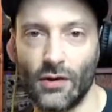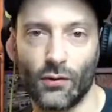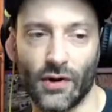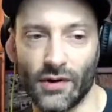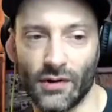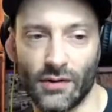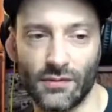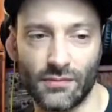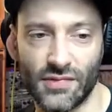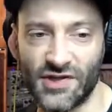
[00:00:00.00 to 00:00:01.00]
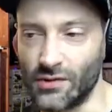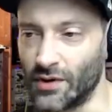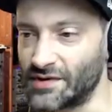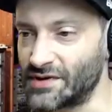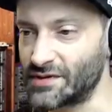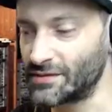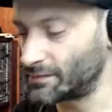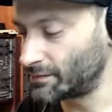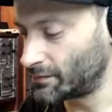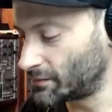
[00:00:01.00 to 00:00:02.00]
We're gonna see what's
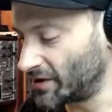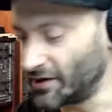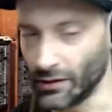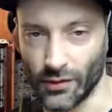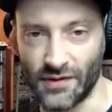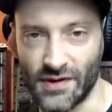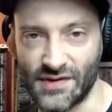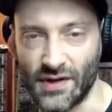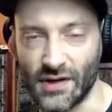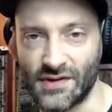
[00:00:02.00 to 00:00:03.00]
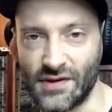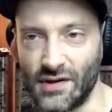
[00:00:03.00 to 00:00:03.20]
the deal with these things.